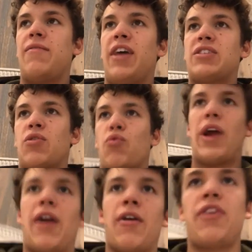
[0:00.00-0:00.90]
that's a
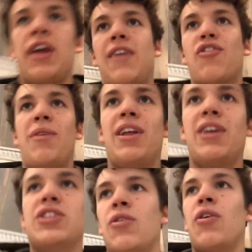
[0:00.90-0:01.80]
rare thing for me to
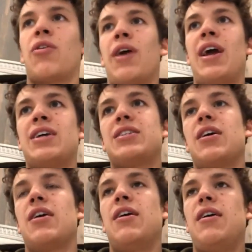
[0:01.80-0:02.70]
do in a
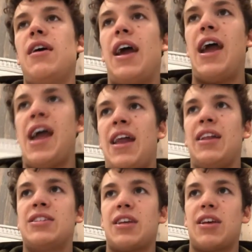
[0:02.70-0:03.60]
race, and
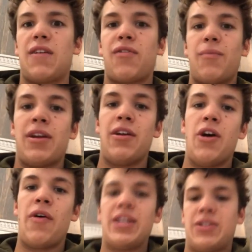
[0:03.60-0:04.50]
it's like good for me to
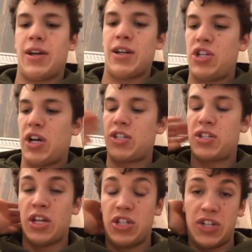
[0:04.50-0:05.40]
know that so I can
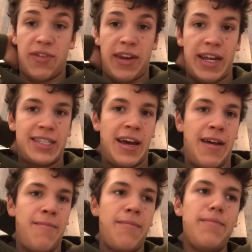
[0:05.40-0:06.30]
adjust adjust for the next
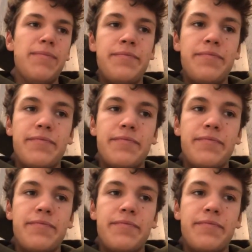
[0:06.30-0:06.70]
time. Exactly.